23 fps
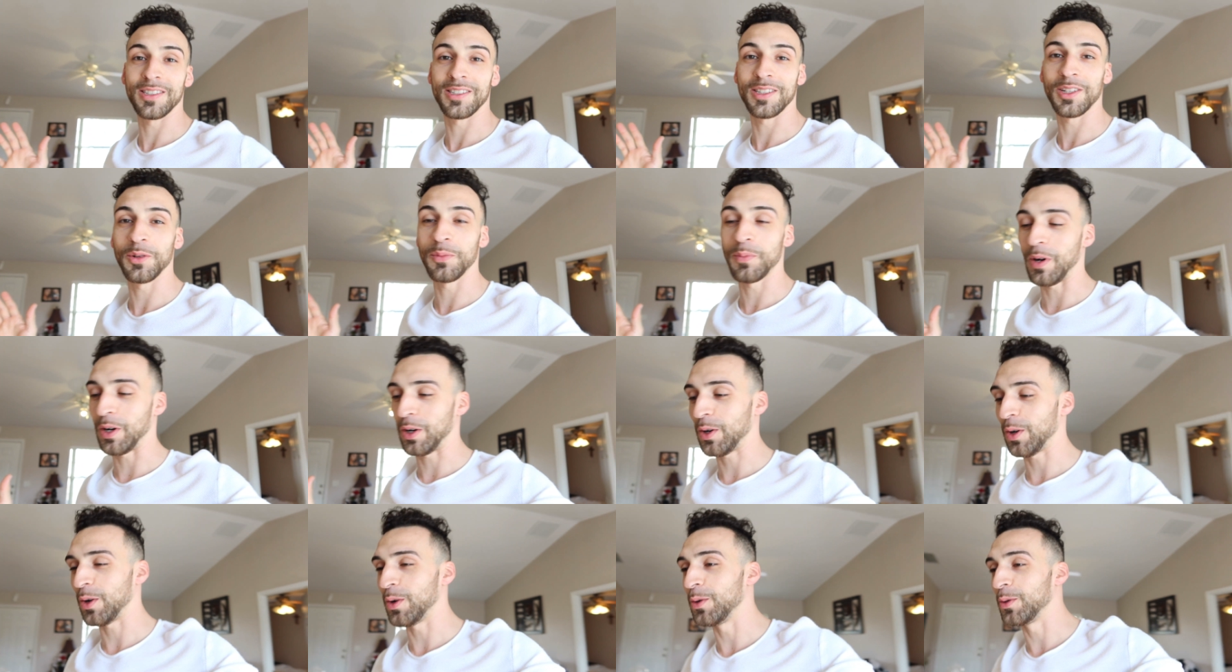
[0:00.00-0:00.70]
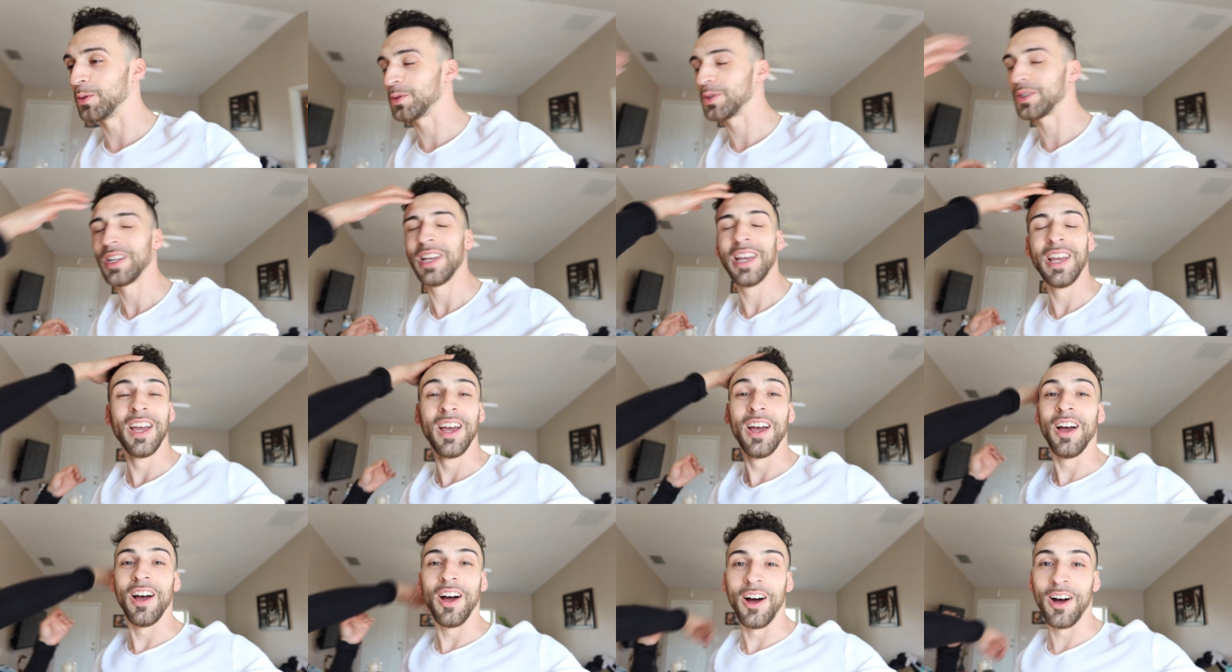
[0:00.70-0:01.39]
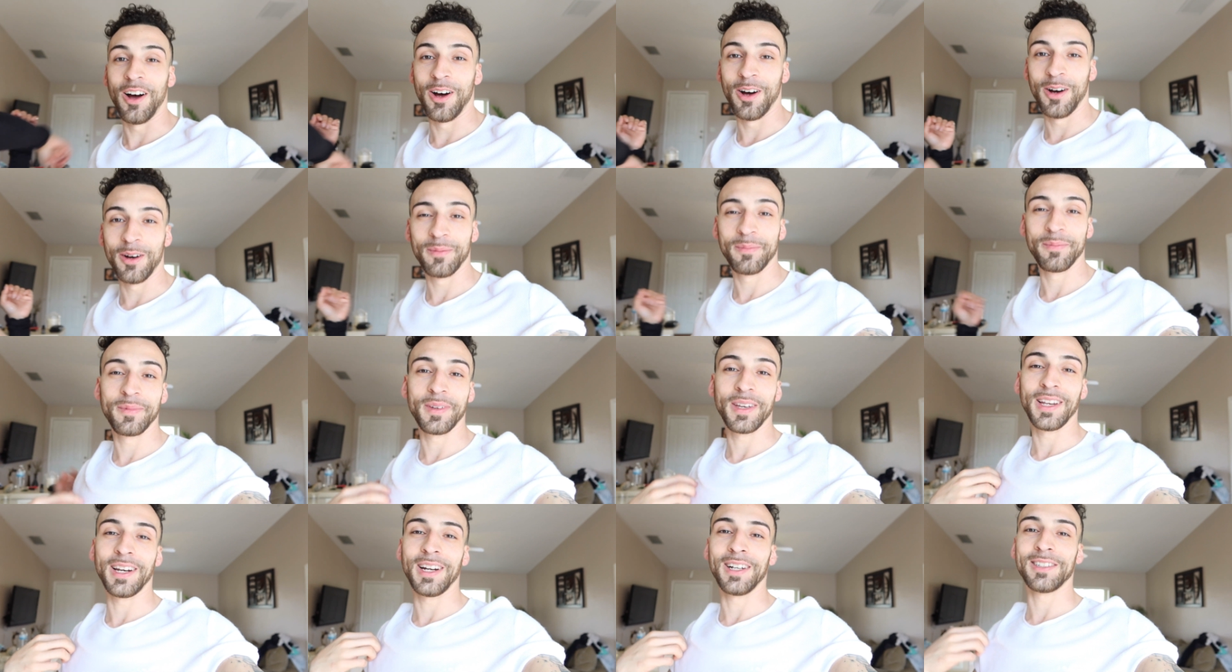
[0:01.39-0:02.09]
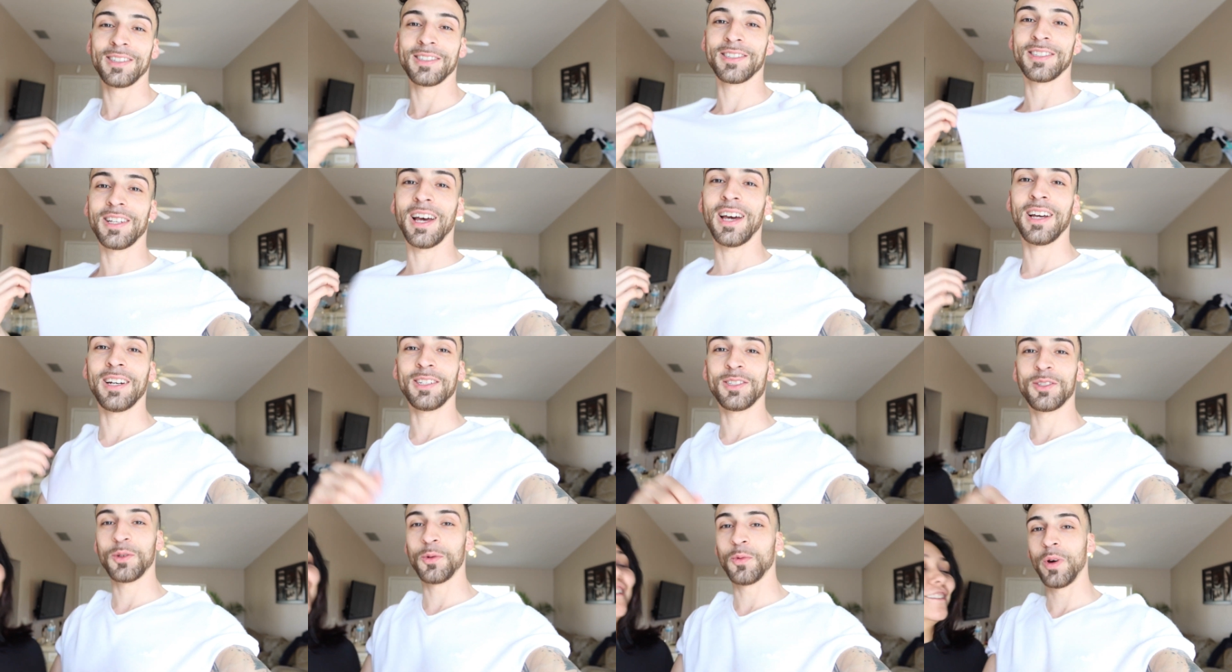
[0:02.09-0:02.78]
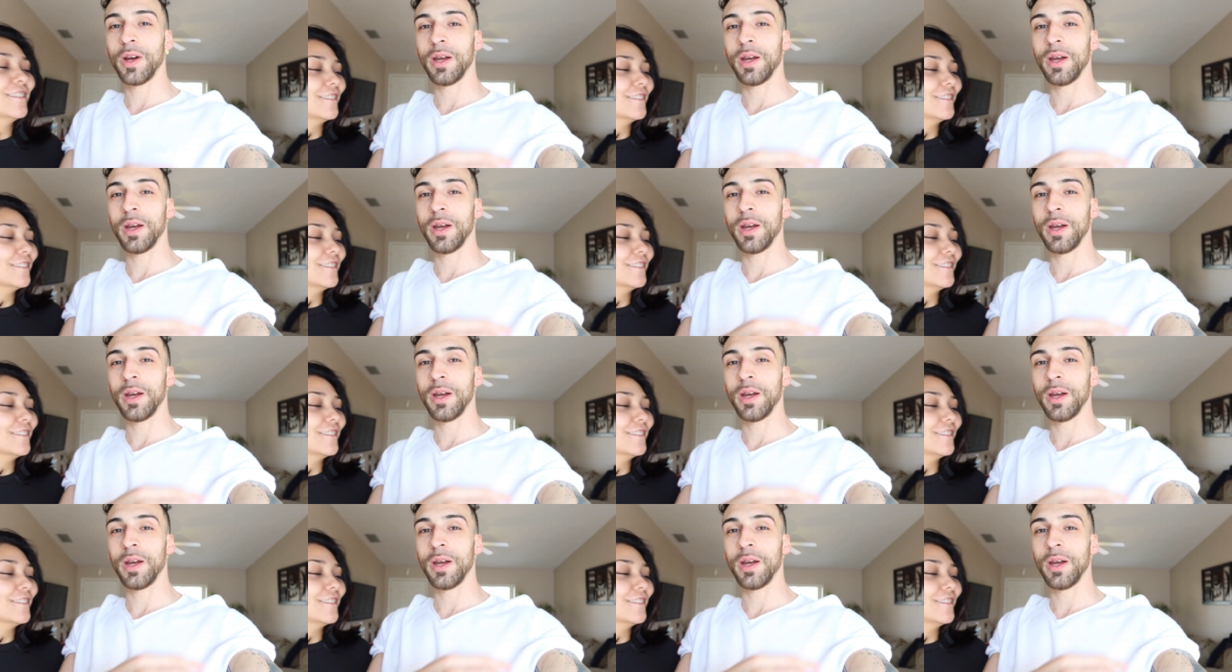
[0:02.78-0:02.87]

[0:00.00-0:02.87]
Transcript: to steal my clothes. And I decided to